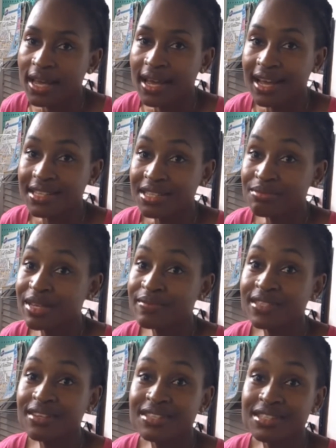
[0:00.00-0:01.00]
And sometimes the
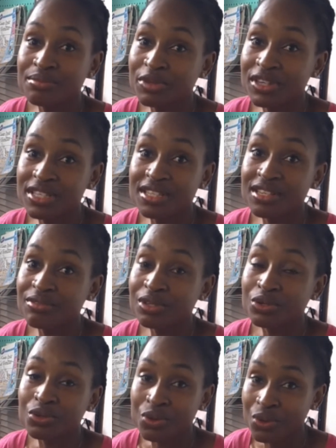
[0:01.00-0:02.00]
customer doesn't
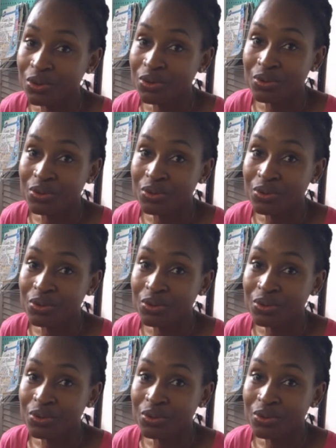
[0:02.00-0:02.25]
even know